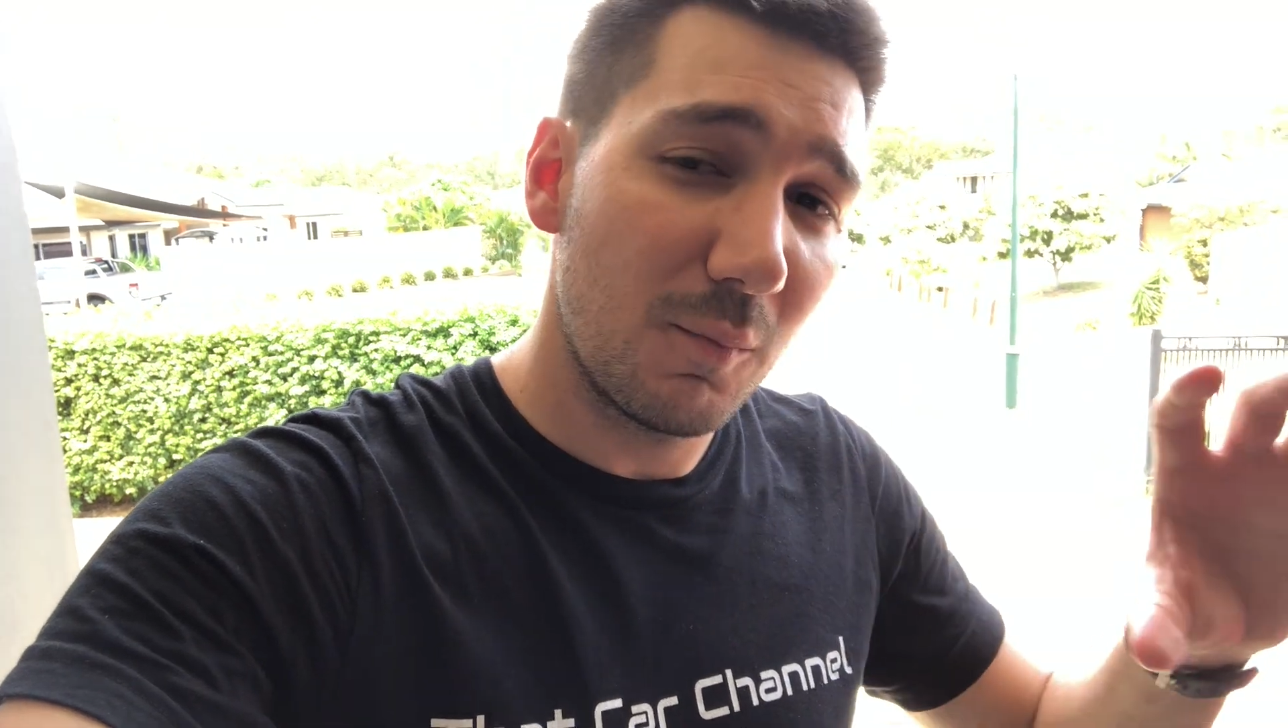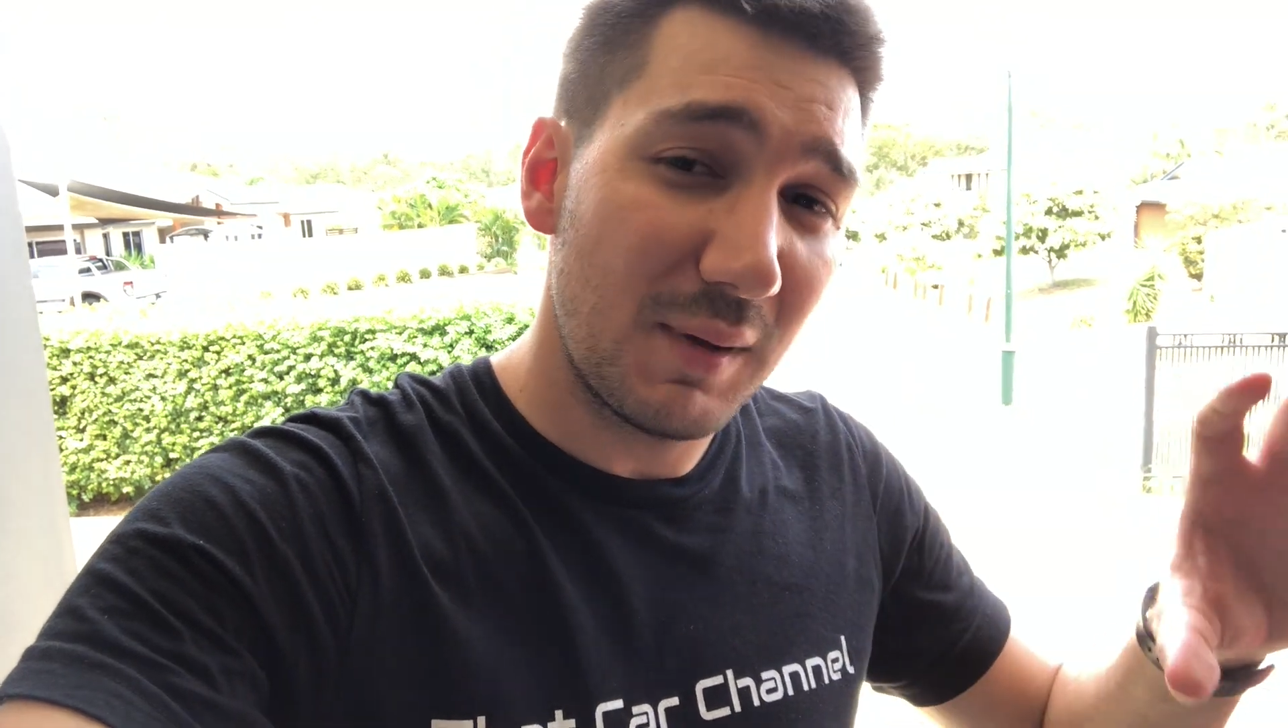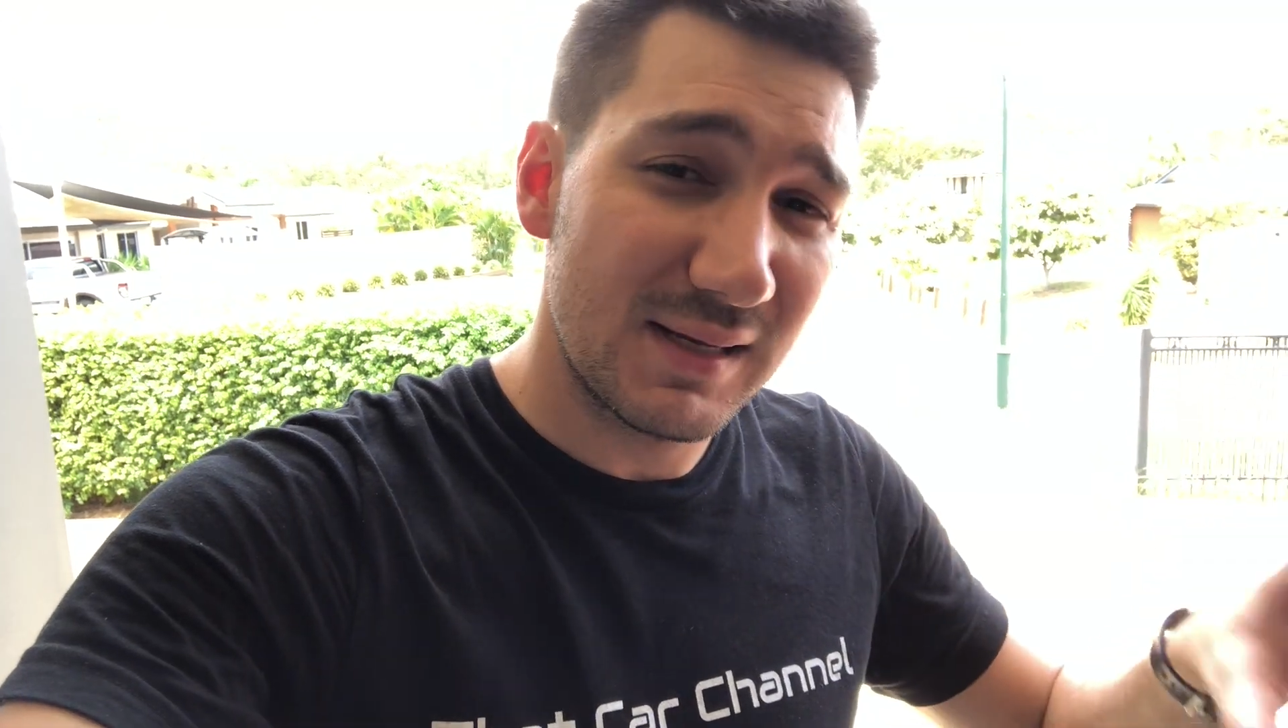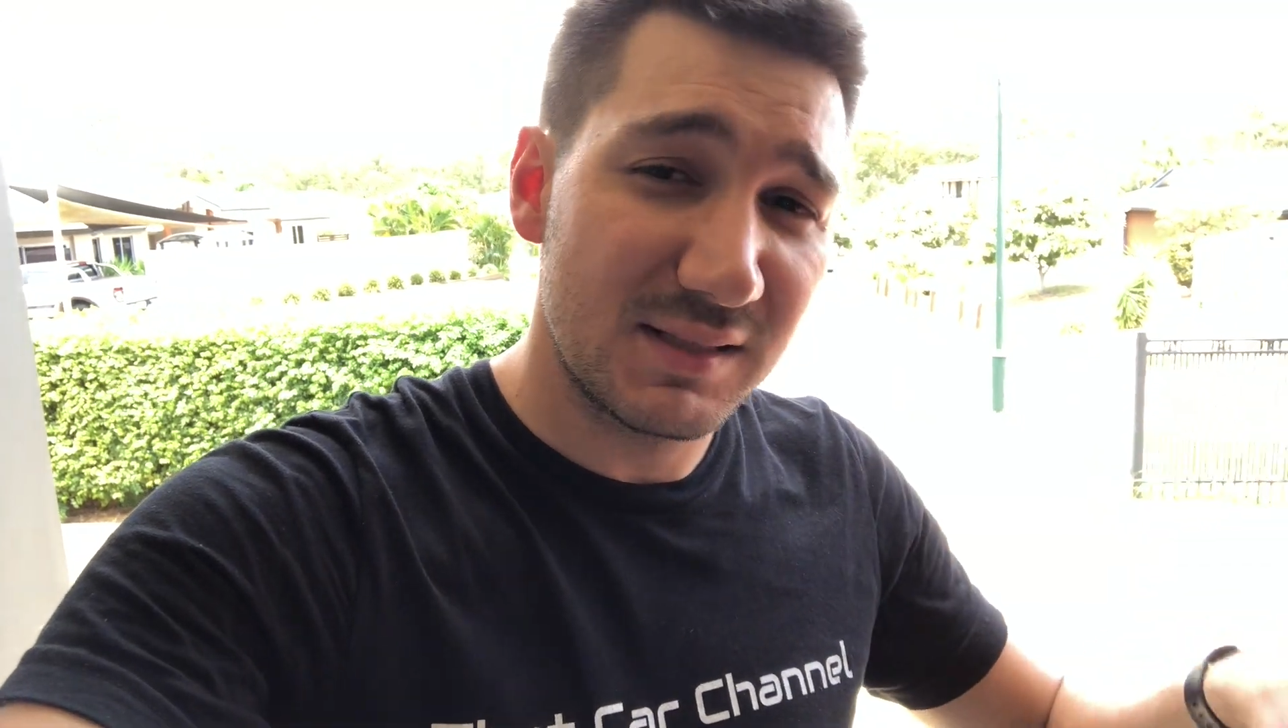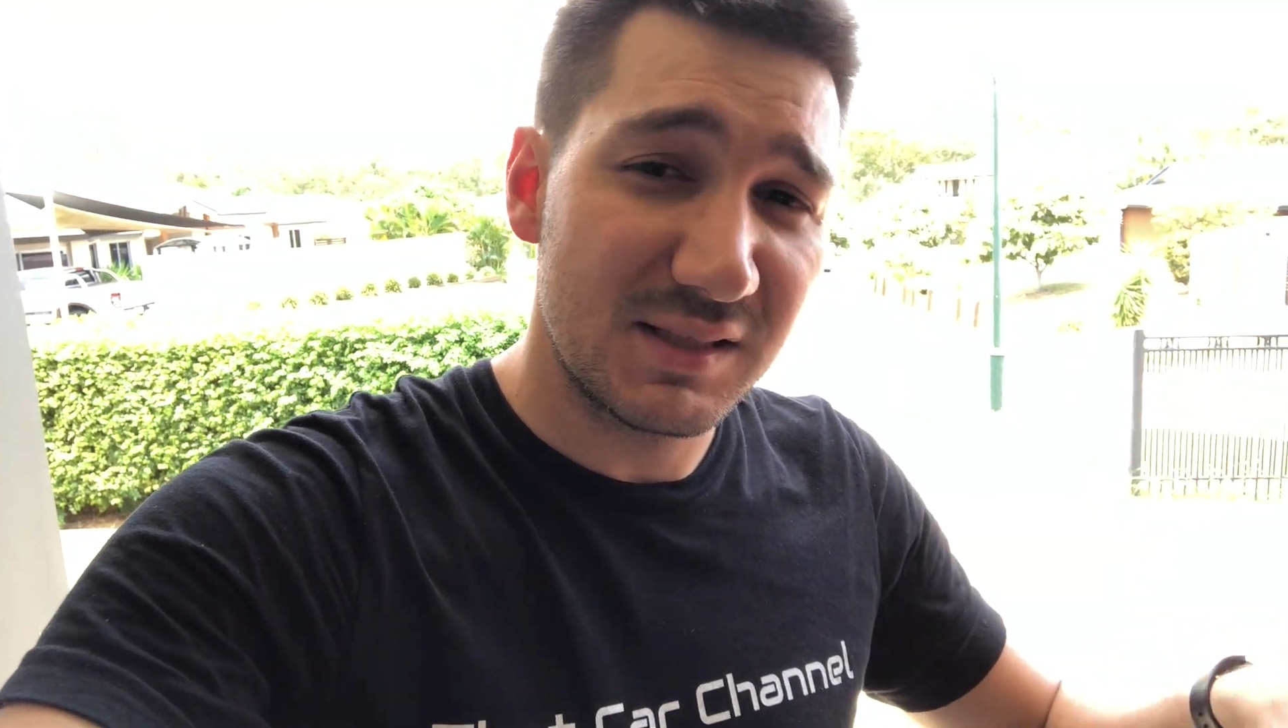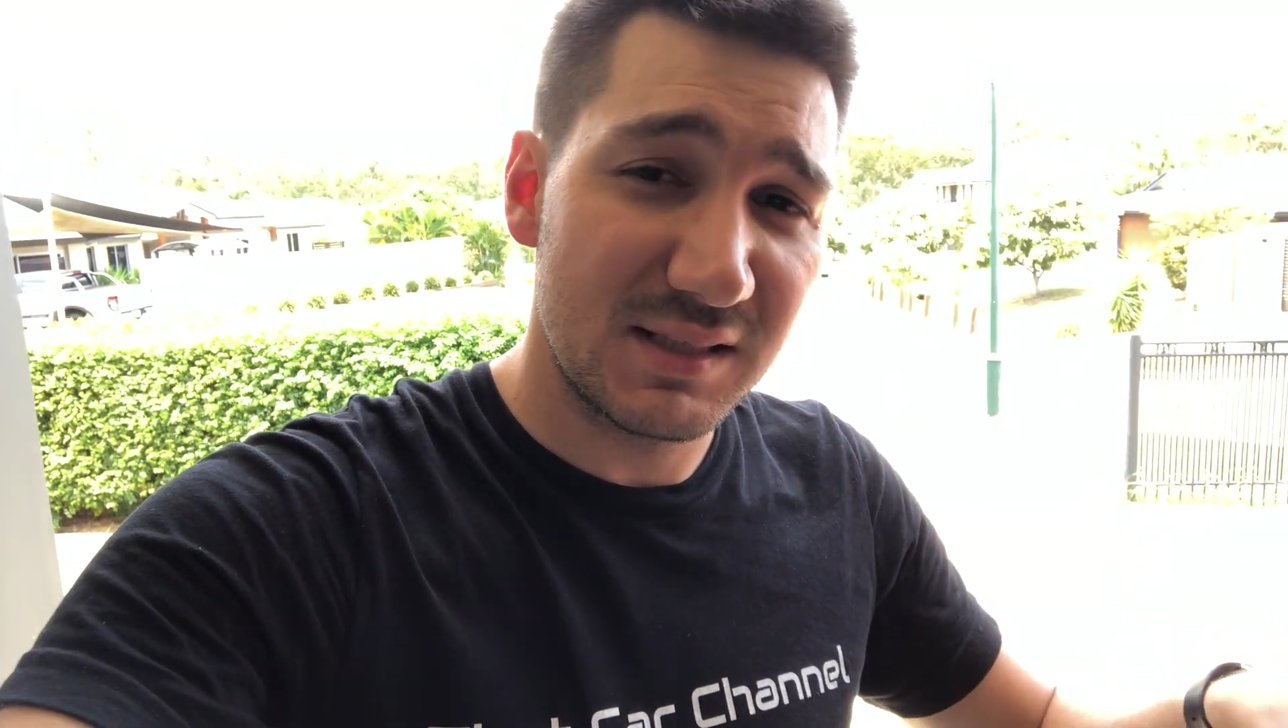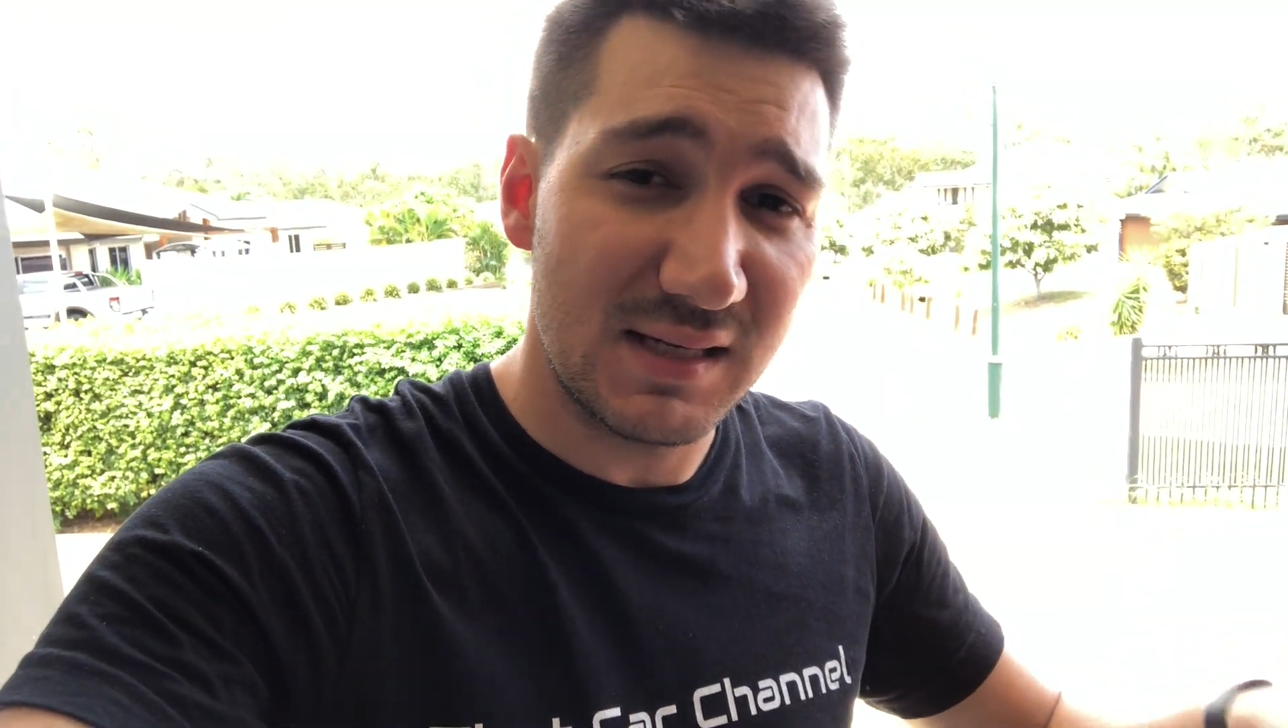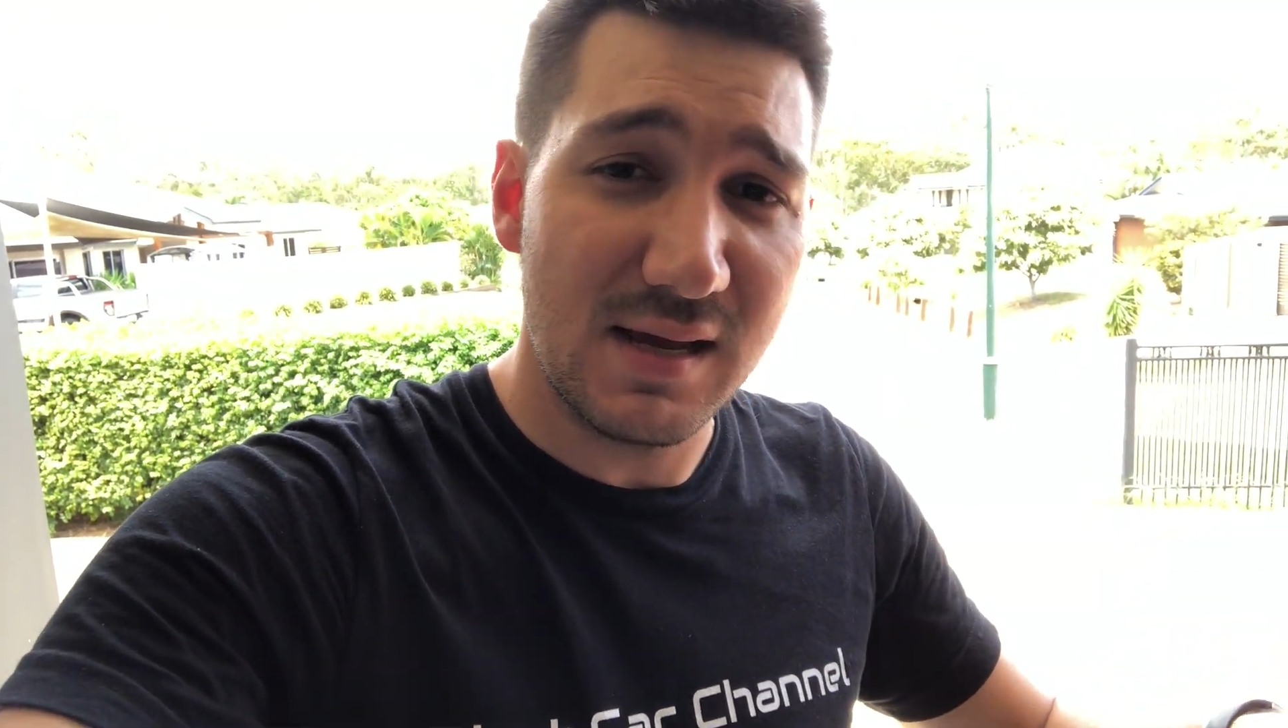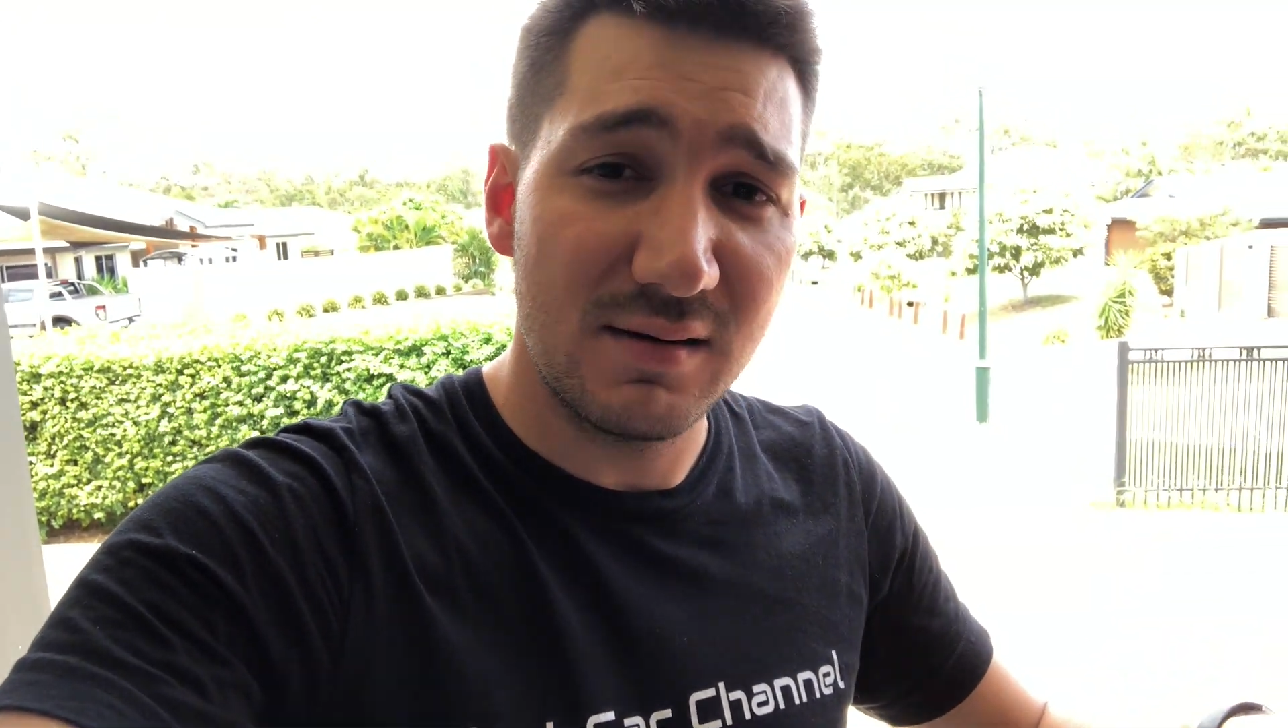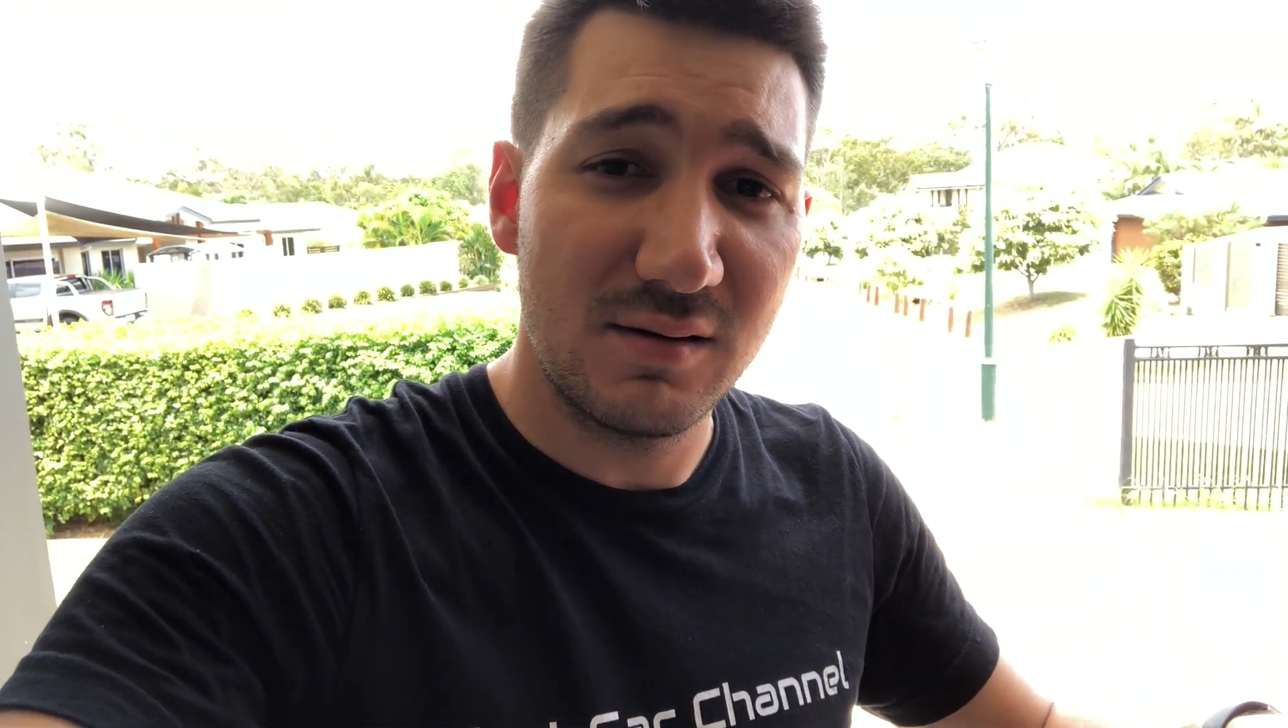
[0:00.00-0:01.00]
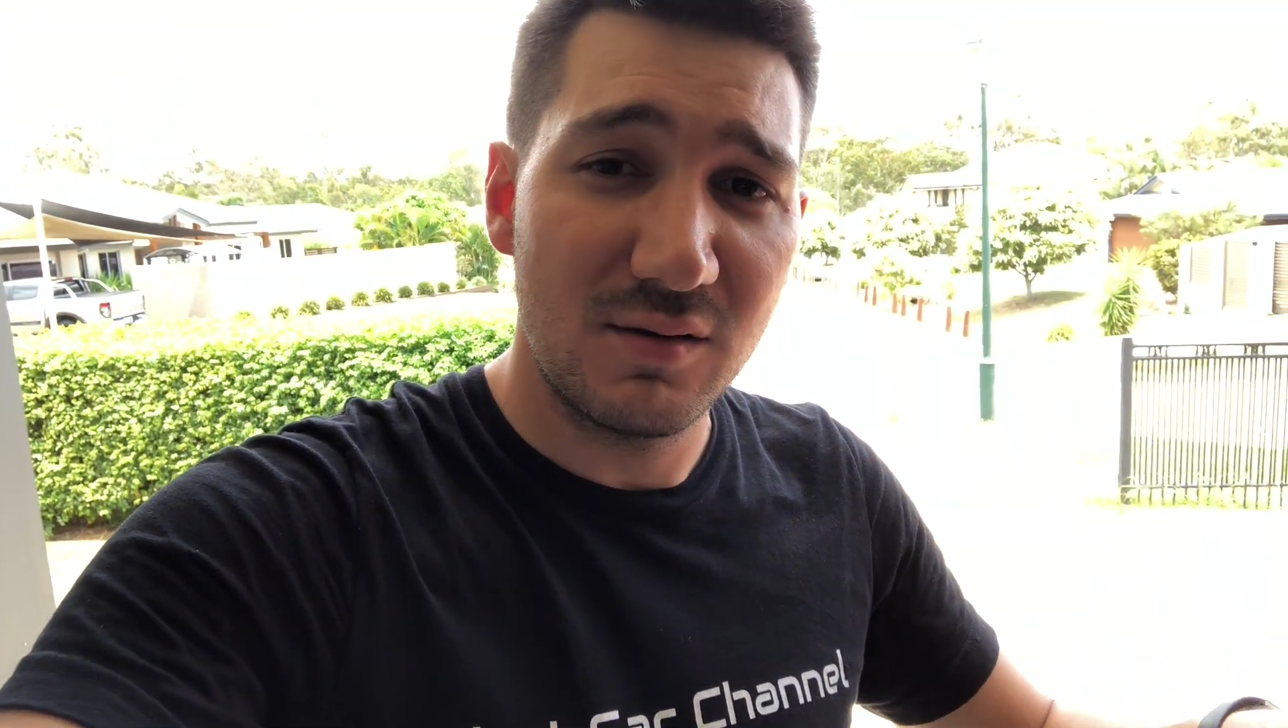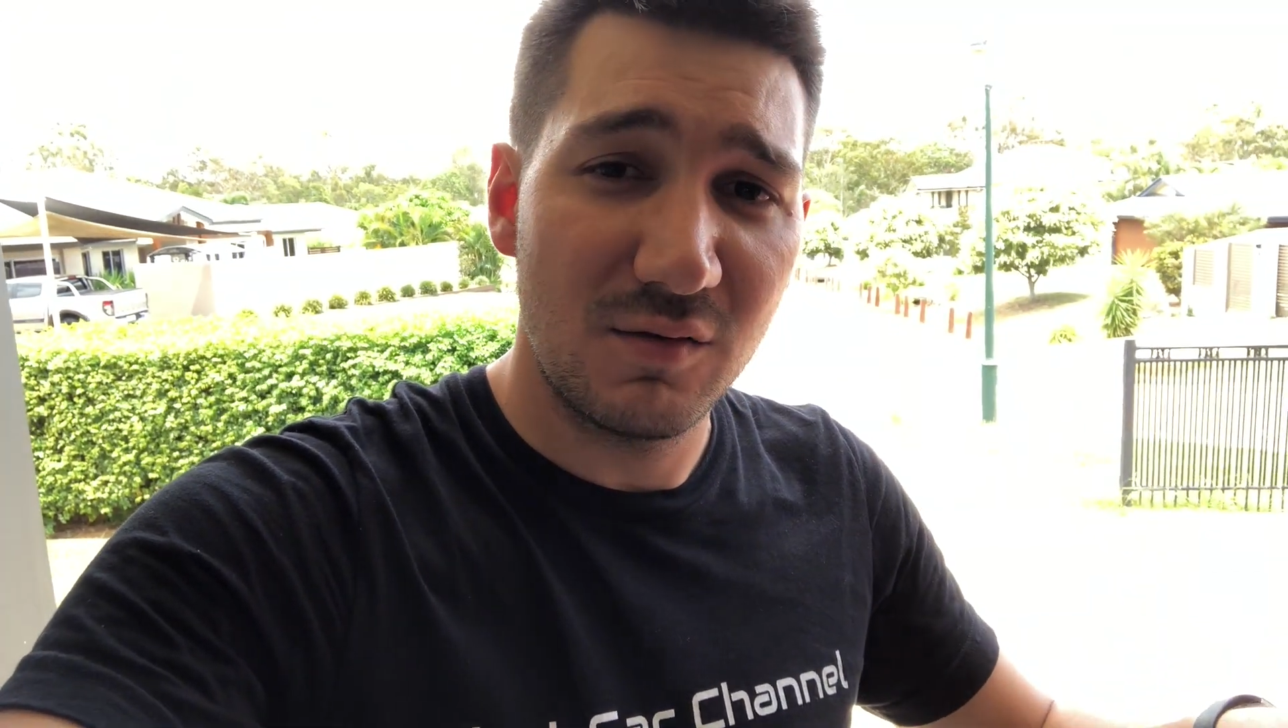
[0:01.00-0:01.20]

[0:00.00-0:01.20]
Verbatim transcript: back to standard